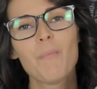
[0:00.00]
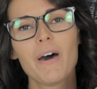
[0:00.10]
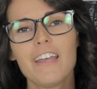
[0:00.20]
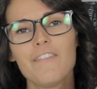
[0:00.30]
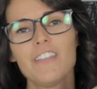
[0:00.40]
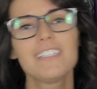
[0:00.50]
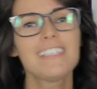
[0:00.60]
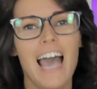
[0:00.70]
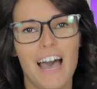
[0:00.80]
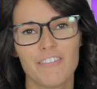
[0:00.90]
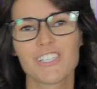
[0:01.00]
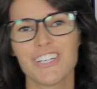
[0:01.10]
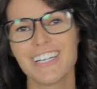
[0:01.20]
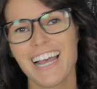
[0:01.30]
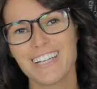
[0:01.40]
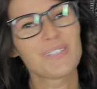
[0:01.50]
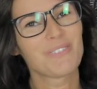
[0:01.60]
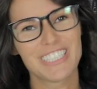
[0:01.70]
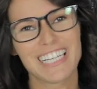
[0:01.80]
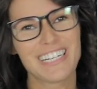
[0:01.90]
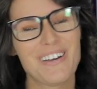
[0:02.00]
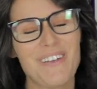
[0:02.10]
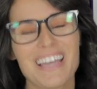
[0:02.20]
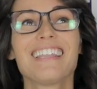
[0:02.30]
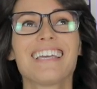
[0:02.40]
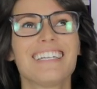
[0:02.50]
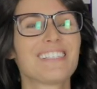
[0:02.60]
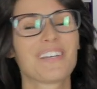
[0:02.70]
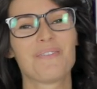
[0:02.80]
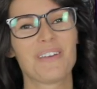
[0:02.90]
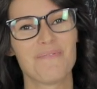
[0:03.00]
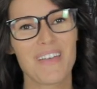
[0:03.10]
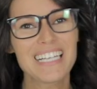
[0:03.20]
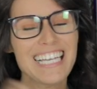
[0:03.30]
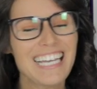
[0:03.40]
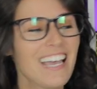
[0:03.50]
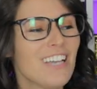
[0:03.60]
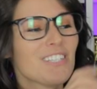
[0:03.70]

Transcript: but if this is half as good as The Bridge Kingdom, I think it's gonna be amazing.